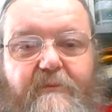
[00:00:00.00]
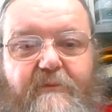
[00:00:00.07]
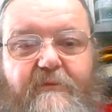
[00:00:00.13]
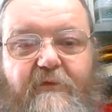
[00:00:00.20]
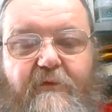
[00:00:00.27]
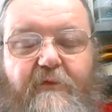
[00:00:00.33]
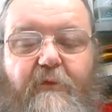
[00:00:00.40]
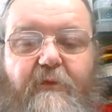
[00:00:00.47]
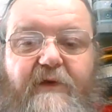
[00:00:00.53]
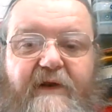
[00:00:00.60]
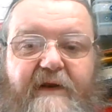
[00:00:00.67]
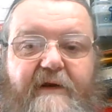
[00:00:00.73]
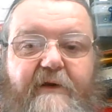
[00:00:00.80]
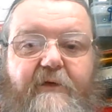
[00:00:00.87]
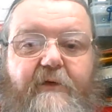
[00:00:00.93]
sort of northern
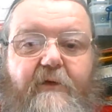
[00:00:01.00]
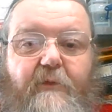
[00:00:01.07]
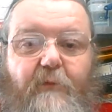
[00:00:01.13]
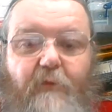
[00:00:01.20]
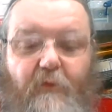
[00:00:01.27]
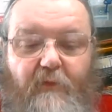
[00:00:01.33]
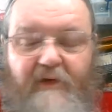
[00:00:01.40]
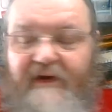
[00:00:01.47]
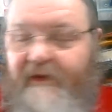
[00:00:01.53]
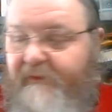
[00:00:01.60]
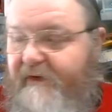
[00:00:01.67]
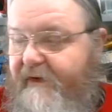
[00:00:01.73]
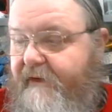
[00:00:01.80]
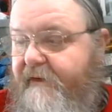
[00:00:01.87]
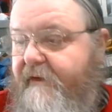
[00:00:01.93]
England and the Wall
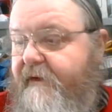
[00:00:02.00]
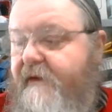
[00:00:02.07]
area,